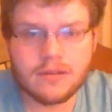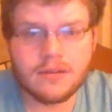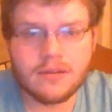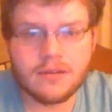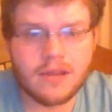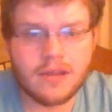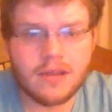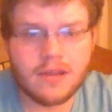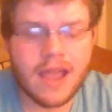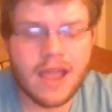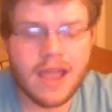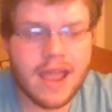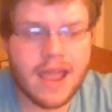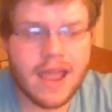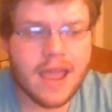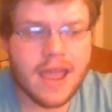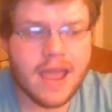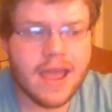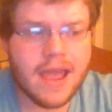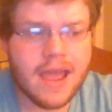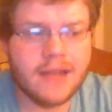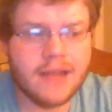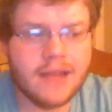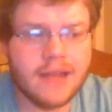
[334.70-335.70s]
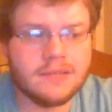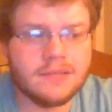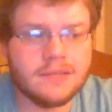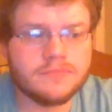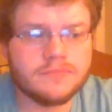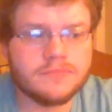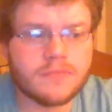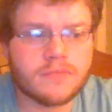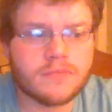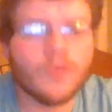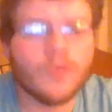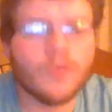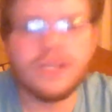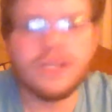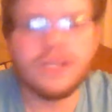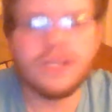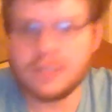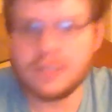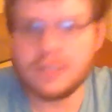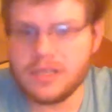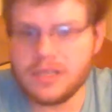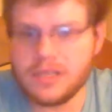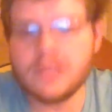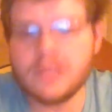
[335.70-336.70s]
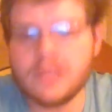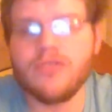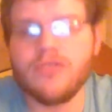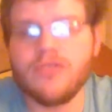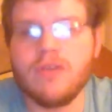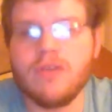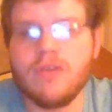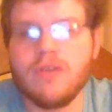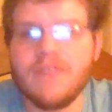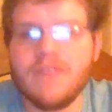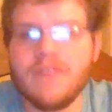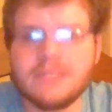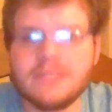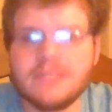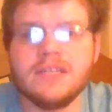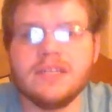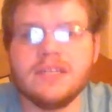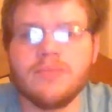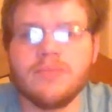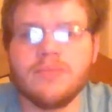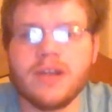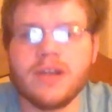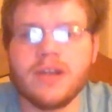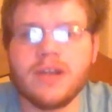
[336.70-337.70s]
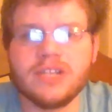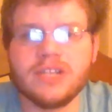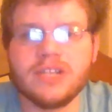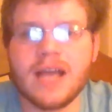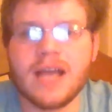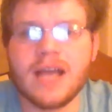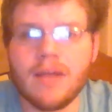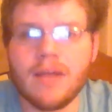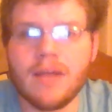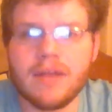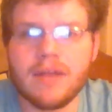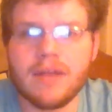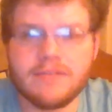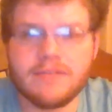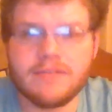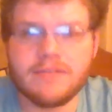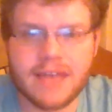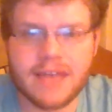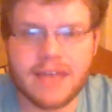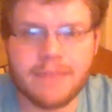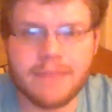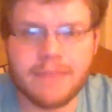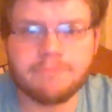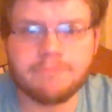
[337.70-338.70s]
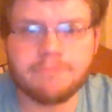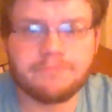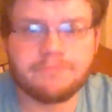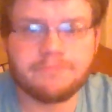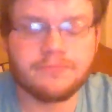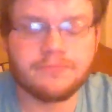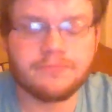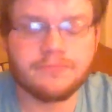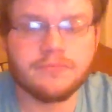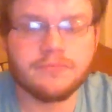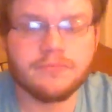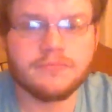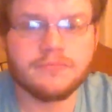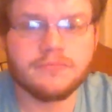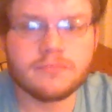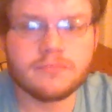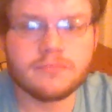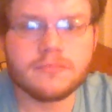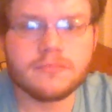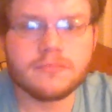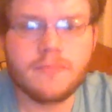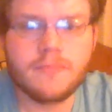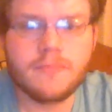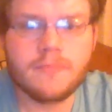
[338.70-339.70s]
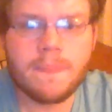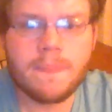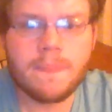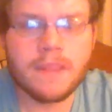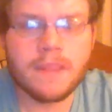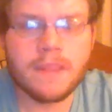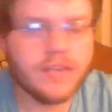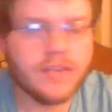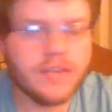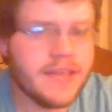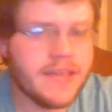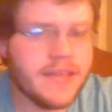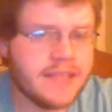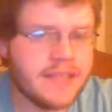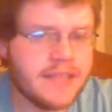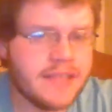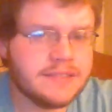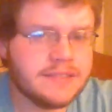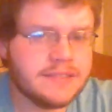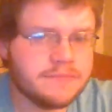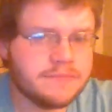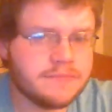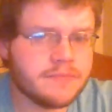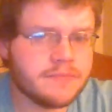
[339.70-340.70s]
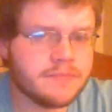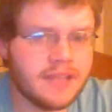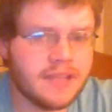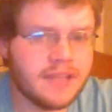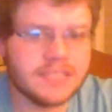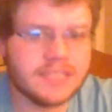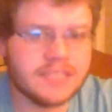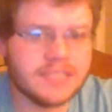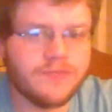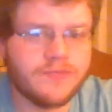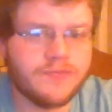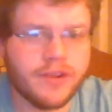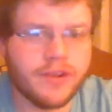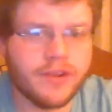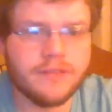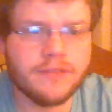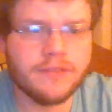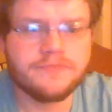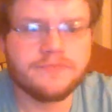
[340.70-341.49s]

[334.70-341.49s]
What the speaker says: And recently, the three of us did a project, Ocarina of Time. So yeah, that's Liz for you.